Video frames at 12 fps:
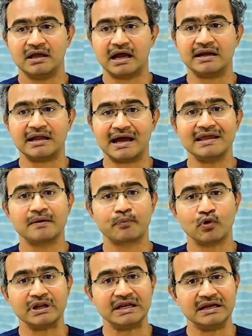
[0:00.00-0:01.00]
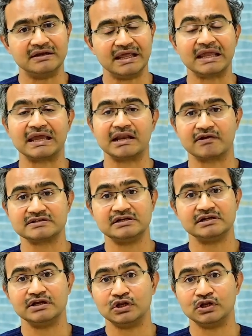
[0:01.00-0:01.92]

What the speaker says: And higher protein intake can result in